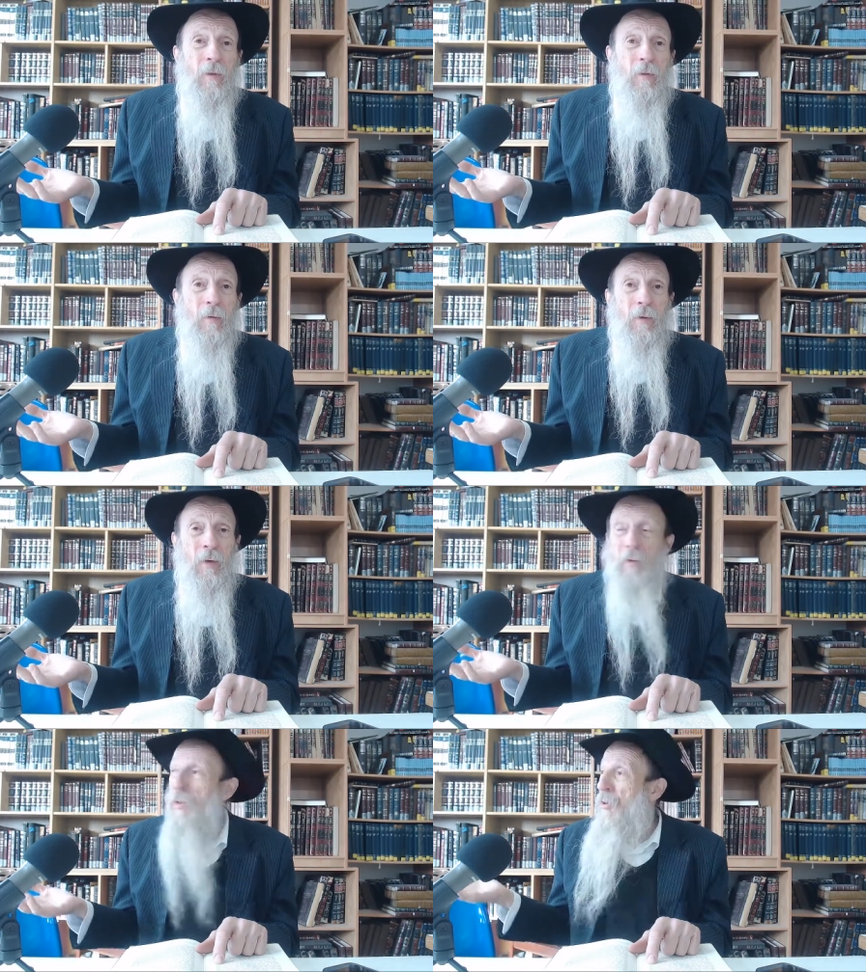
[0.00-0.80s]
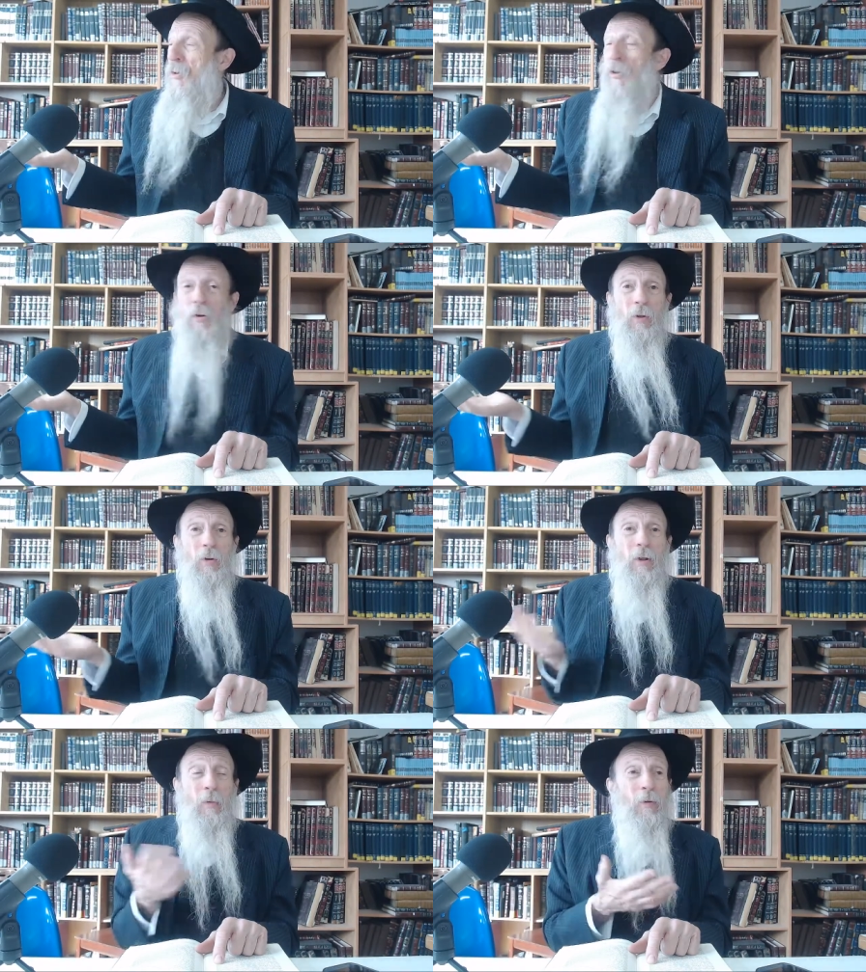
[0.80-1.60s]
There's, you, can, you can
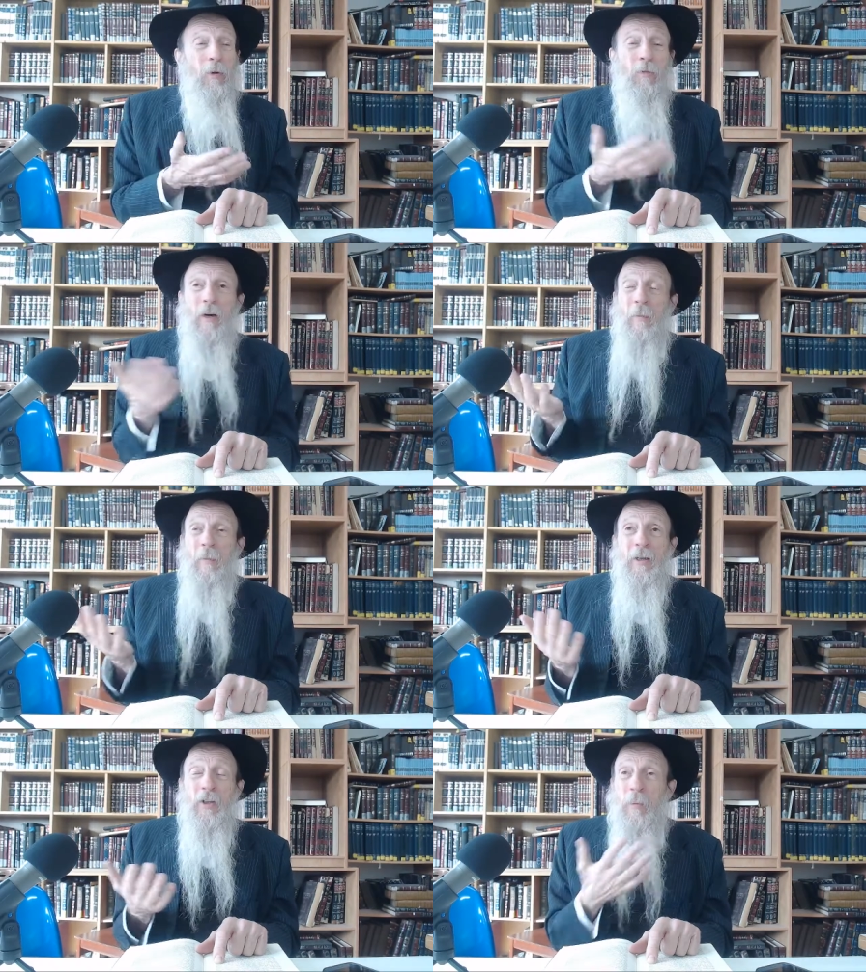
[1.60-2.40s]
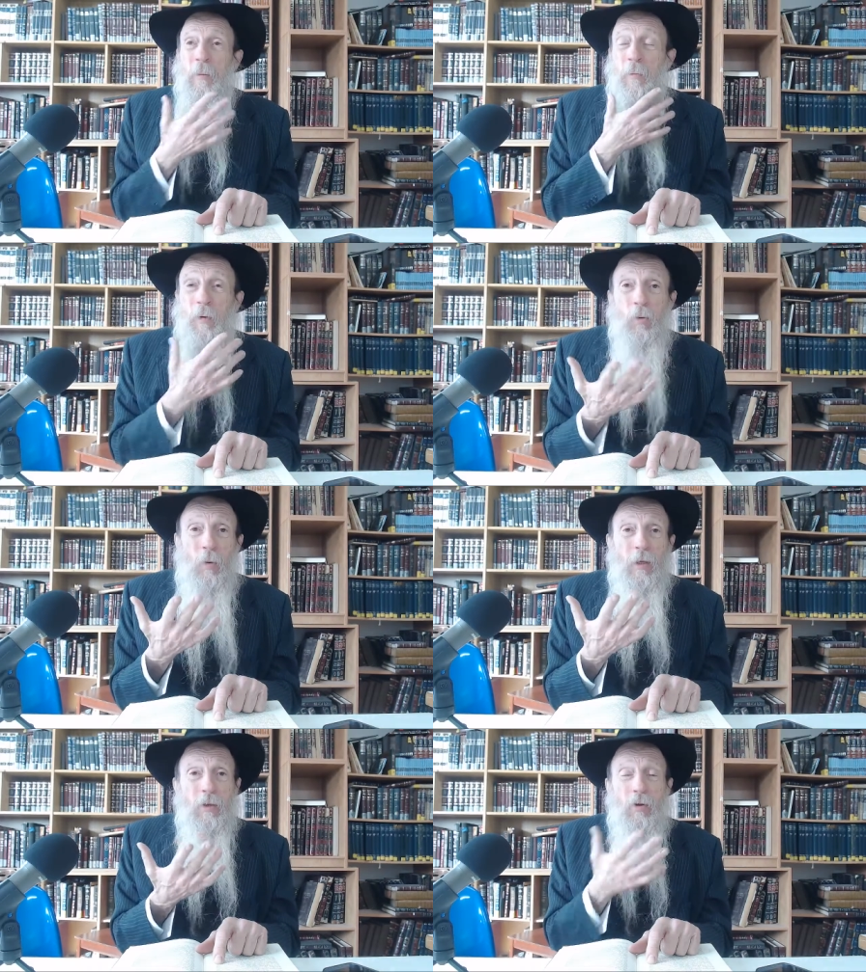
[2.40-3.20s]
look around Kfar Chabad. There's people who are
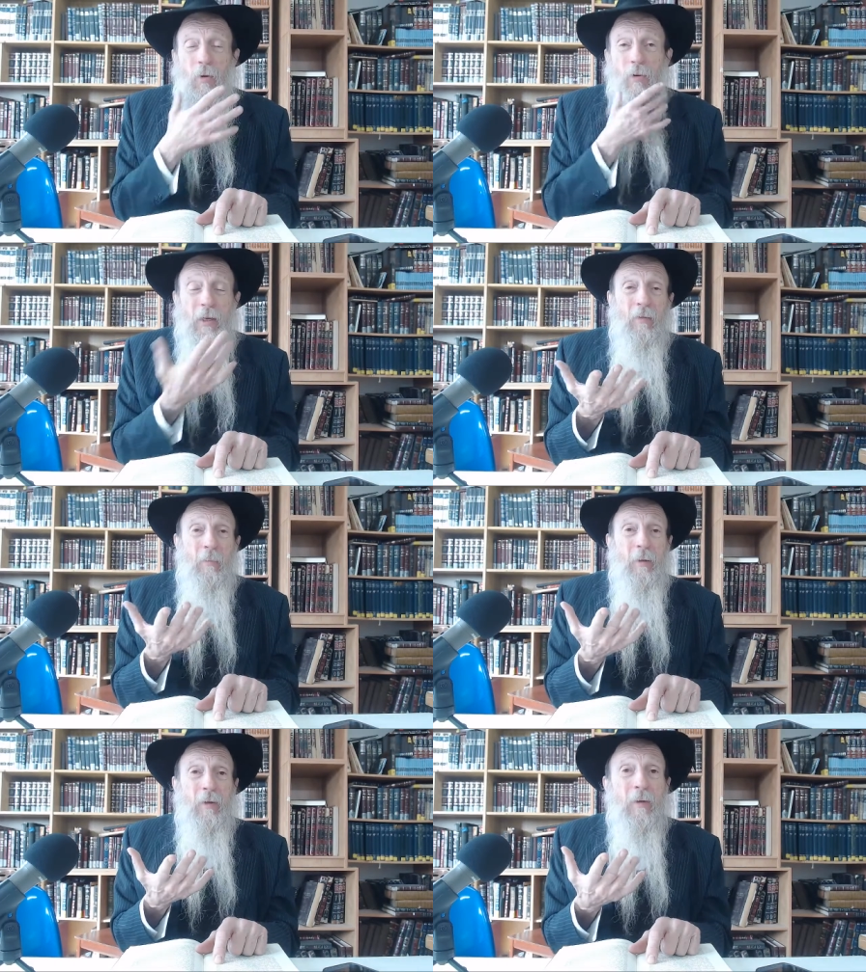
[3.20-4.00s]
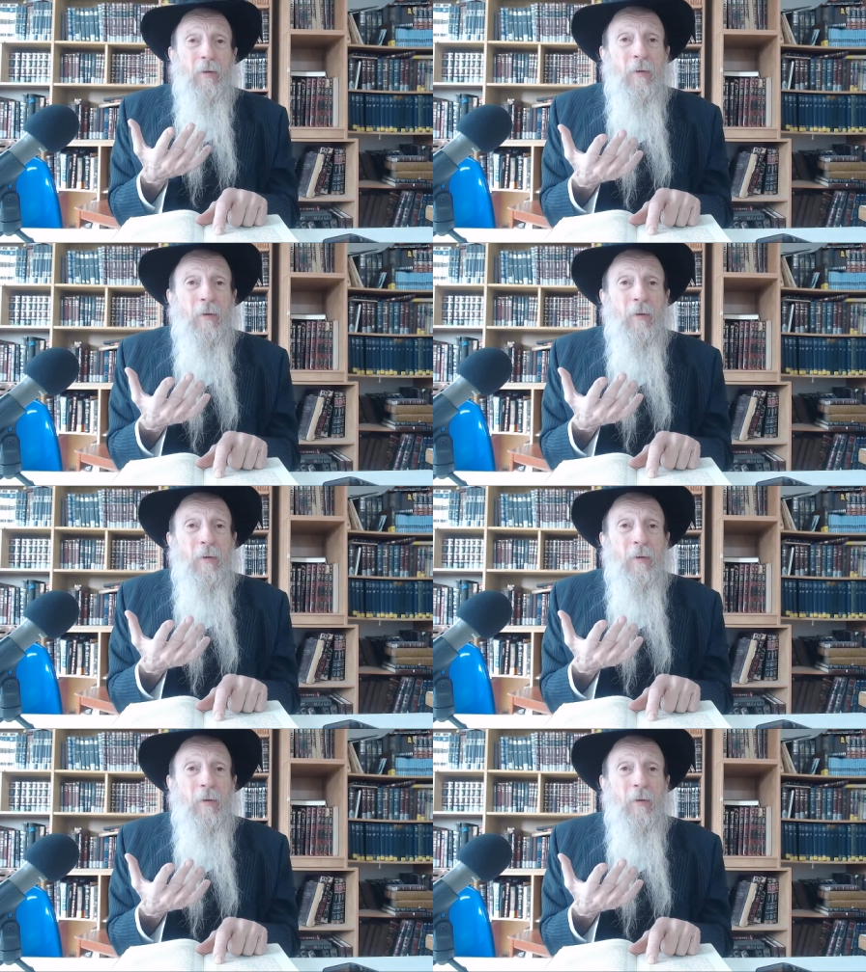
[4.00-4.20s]
20 years old, they have a beard.